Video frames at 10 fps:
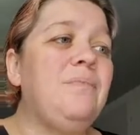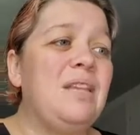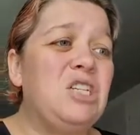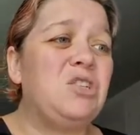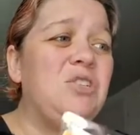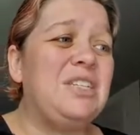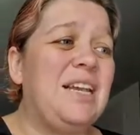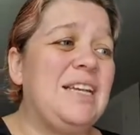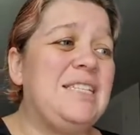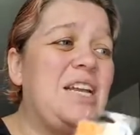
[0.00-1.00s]
So just
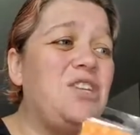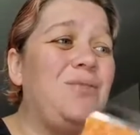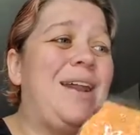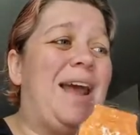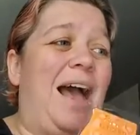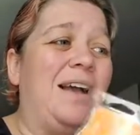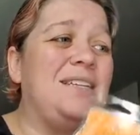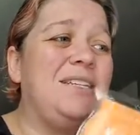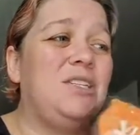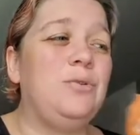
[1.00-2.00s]
like I said, you get
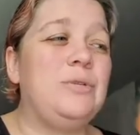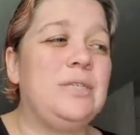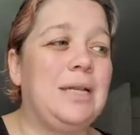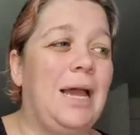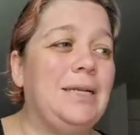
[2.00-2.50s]
access to select